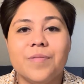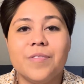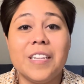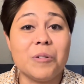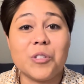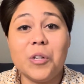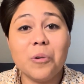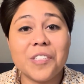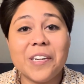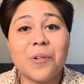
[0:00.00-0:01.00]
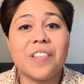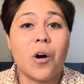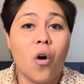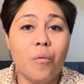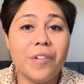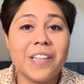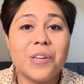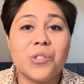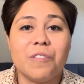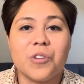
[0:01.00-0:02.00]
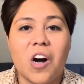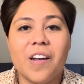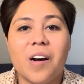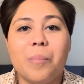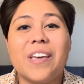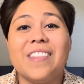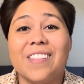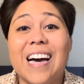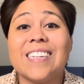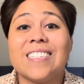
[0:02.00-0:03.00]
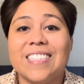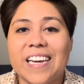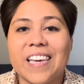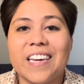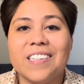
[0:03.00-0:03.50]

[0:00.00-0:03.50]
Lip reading: Now, it's no secret that home values have gone up in the last decade,